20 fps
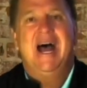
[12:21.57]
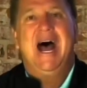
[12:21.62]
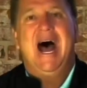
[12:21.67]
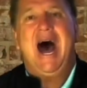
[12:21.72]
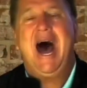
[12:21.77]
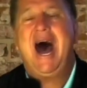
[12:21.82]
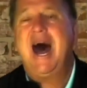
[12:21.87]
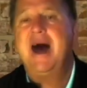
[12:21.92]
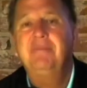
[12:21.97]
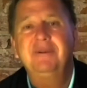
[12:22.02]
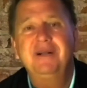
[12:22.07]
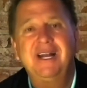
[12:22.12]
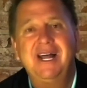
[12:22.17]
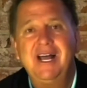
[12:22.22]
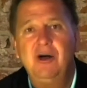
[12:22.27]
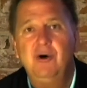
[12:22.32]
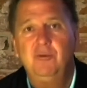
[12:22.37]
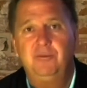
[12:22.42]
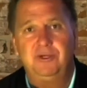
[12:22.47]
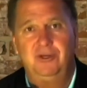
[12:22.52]
I'm going to
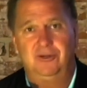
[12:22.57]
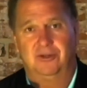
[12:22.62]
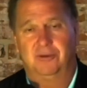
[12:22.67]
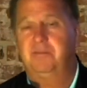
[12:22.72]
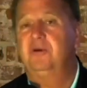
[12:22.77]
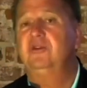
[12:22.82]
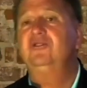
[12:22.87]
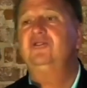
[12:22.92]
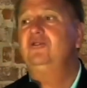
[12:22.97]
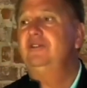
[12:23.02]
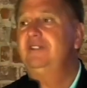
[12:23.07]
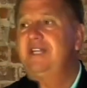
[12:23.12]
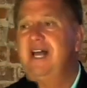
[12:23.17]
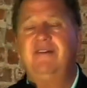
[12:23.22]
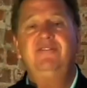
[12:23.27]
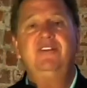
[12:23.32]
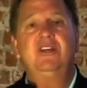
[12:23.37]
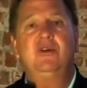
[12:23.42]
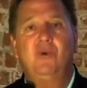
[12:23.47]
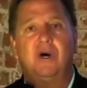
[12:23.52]
help you. The person who's
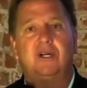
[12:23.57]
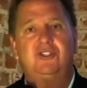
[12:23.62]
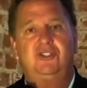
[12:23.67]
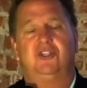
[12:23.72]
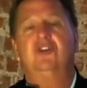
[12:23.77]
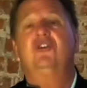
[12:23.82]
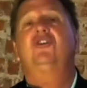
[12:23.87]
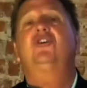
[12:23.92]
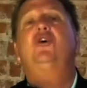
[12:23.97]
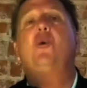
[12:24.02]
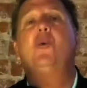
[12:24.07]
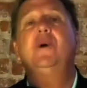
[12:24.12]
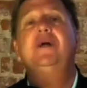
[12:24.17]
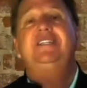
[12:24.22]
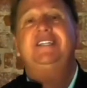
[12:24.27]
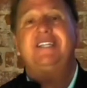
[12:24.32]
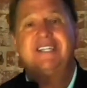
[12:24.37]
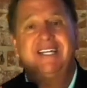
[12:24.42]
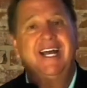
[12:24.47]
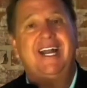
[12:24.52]
having you watch it, you're going
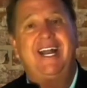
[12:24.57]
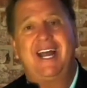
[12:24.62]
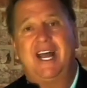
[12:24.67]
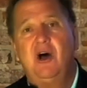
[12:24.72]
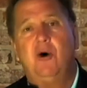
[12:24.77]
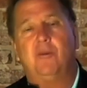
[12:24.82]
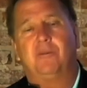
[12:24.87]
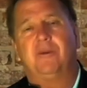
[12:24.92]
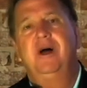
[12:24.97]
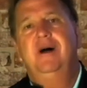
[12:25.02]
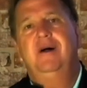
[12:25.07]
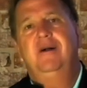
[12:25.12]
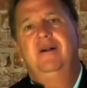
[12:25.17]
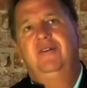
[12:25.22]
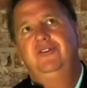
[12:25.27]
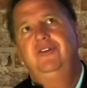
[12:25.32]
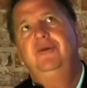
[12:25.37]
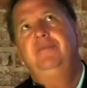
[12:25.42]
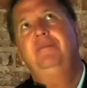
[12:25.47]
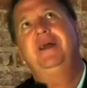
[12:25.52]
to get help.
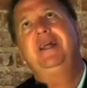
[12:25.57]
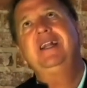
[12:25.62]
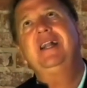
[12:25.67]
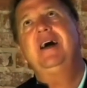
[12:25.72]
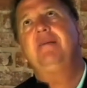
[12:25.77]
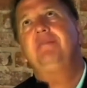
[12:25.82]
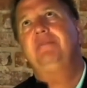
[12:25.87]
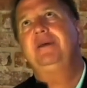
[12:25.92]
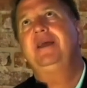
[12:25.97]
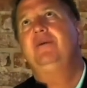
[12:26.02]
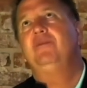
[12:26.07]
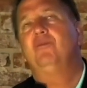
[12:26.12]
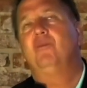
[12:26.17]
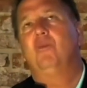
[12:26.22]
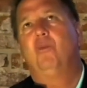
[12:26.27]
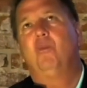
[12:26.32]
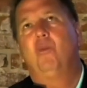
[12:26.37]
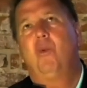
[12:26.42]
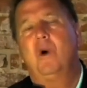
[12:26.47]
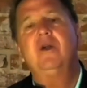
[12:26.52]
You may not be
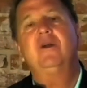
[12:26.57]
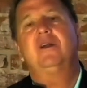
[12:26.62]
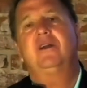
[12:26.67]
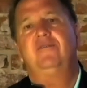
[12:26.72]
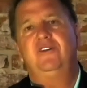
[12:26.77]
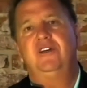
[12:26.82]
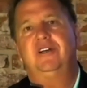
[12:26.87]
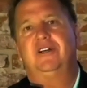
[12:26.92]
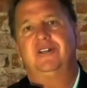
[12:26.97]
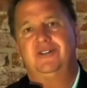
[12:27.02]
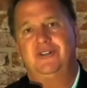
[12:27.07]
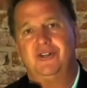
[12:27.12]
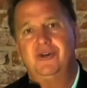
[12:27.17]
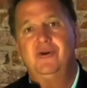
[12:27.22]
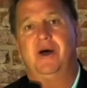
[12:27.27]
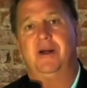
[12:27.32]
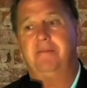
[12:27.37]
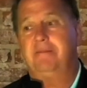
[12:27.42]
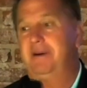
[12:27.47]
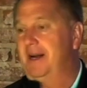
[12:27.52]
wondering if you could do
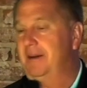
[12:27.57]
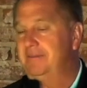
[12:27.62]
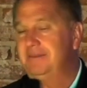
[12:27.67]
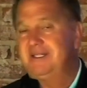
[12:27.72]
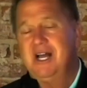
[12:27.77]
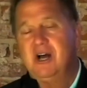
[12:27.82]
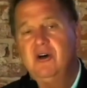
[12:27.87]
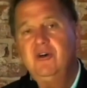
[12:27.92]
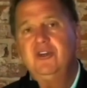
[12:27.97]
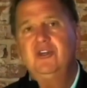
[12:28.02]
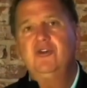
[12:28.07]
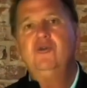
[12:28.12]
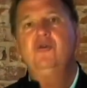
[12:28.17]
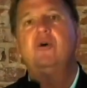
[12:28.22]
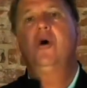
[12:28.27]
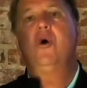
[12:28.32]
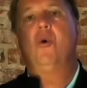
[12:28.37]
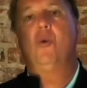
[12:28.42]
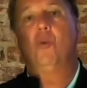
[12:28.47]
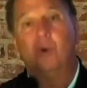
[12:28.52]
it, but I'm telling you,
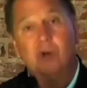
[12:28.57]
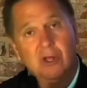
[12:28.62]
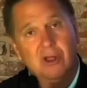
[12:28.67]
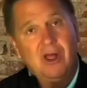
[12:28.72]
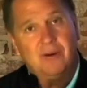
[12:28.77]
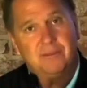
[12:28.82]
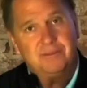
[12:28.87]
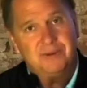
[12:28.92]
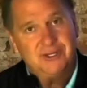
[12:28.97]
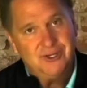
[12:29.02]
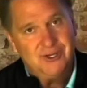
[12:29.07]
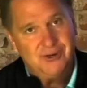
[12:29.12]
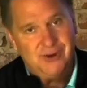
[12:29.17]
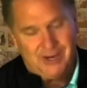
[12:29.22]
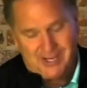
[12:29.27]
we'll help you do it.